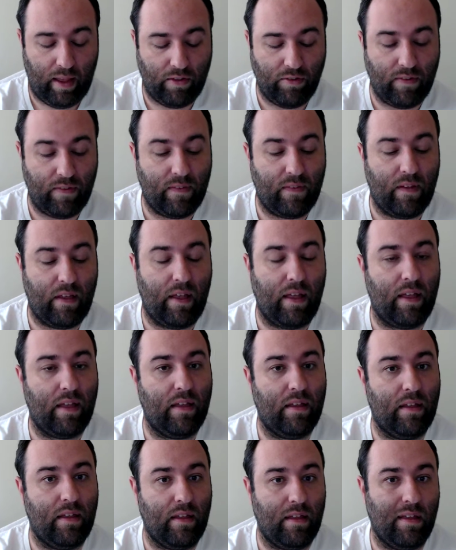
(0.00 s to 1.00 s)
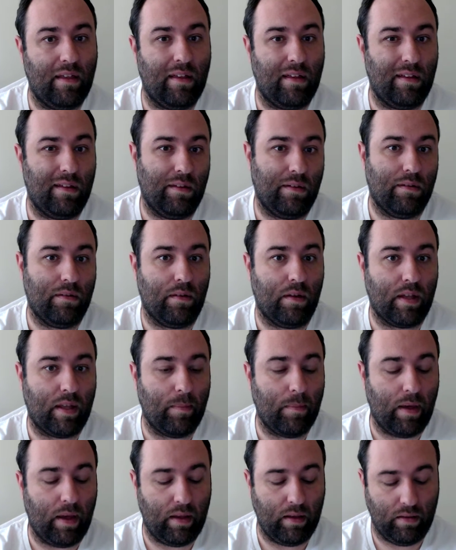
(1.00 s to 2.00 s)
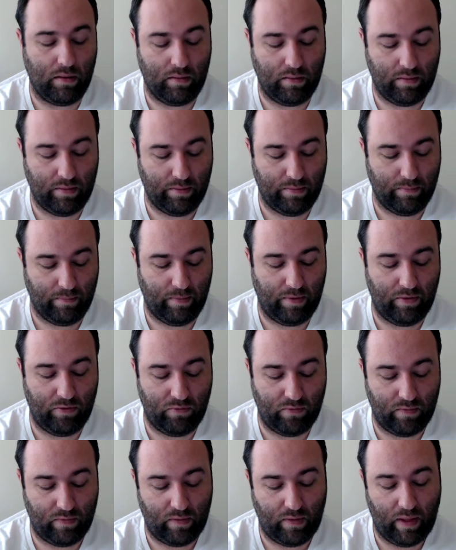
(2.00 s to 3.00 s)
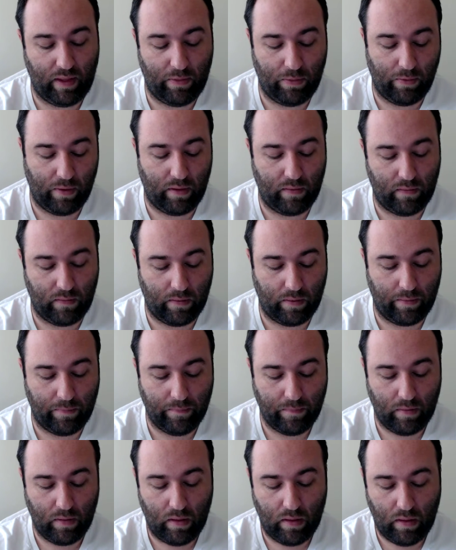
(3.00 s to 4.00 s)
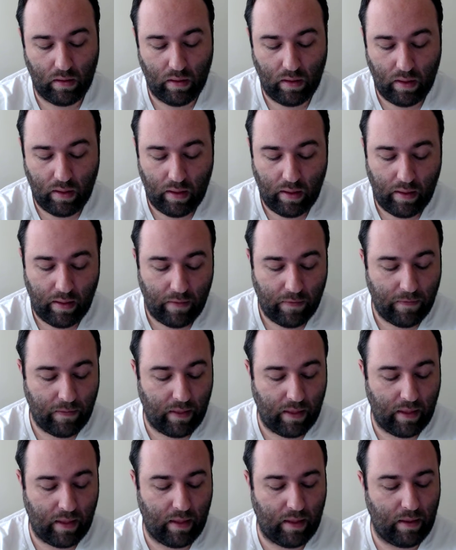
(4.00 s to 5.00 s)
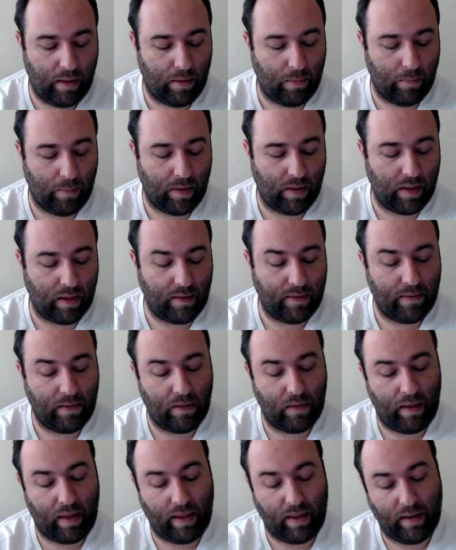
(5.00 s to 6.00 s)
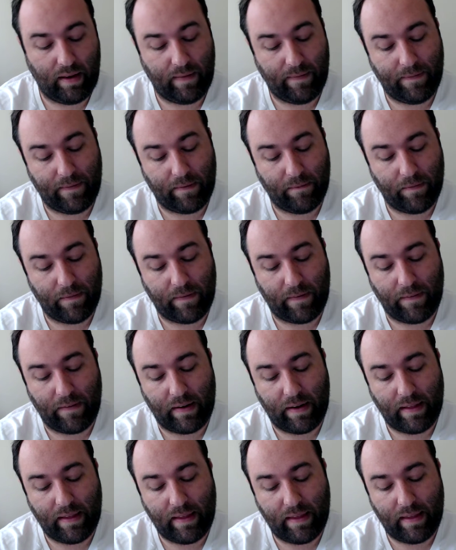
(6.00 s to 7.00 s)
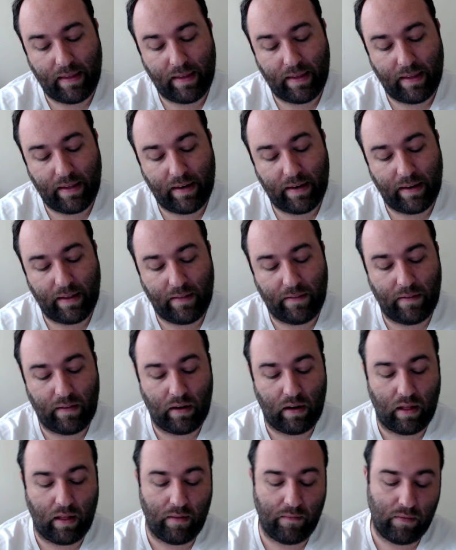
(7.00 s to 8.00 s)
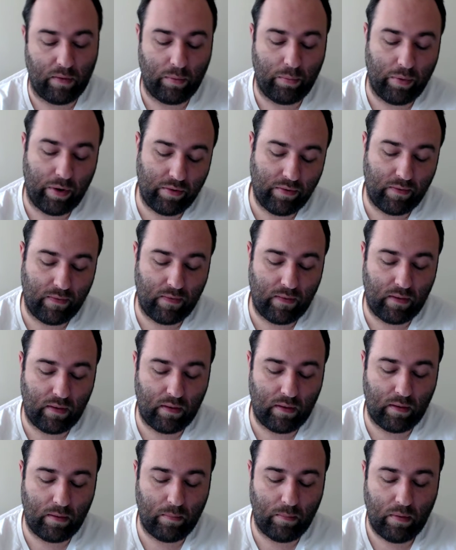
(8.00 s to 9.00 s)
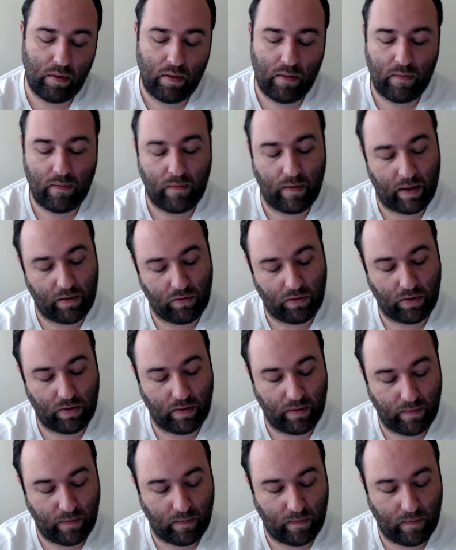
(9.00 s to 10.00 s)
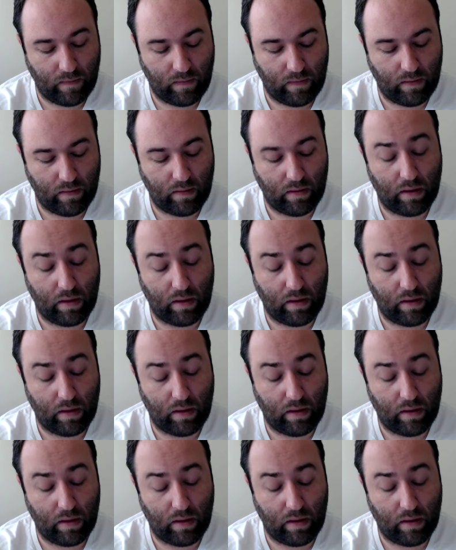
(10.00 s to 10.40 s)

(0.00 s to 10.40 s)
And she's like, uh huh, okay, bye. When he threatens her. Then we cut to Andy's looking for something again, and then Oliver questions him slash accuses